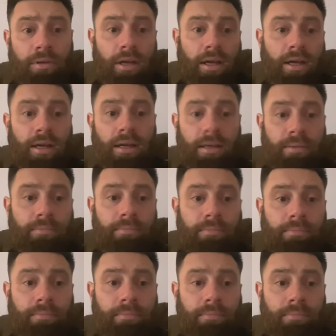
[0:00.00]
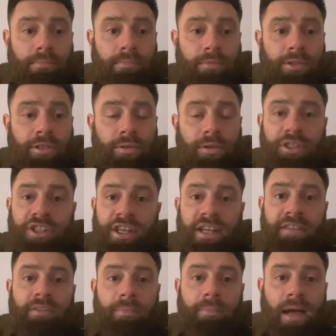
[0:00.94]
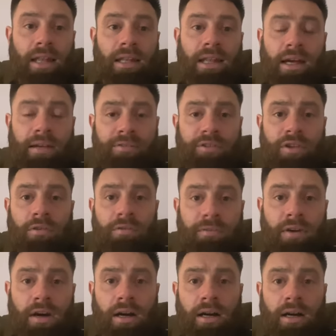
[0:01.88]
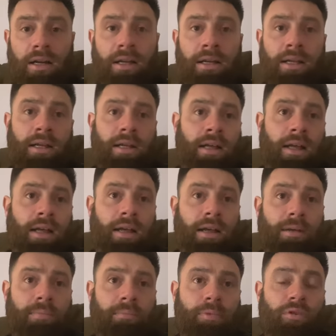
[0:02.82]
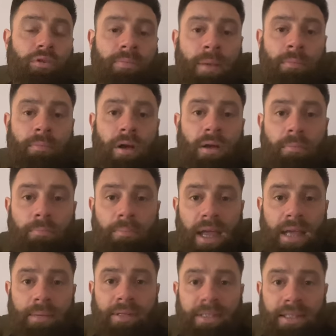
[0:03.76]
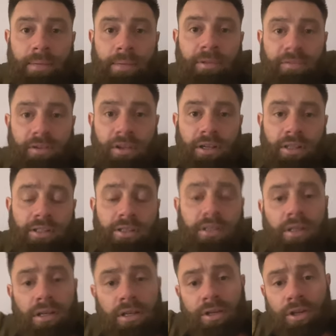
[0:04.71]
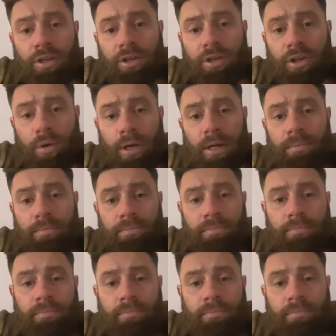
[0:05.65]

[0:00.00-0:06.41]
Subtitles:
to achieve a better life so far. But remember, baby steps first. You can do it.